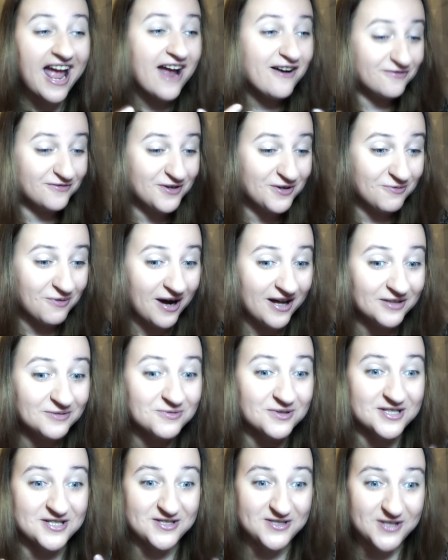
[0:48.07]
Everyone
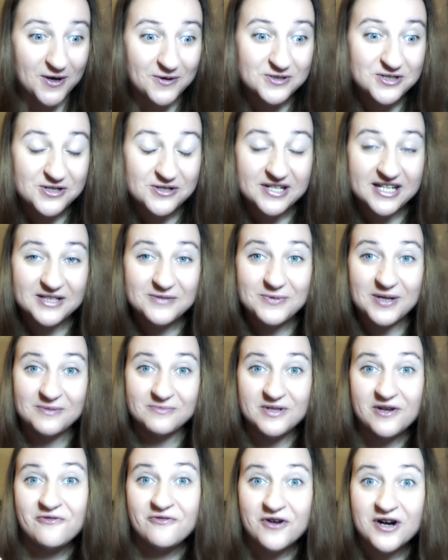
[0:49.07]
was so shooketh when
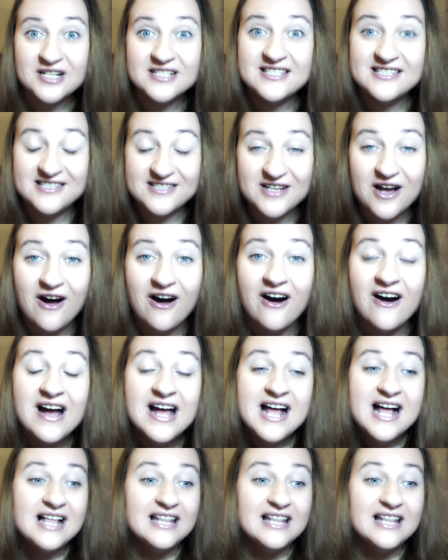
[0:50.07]
we first saw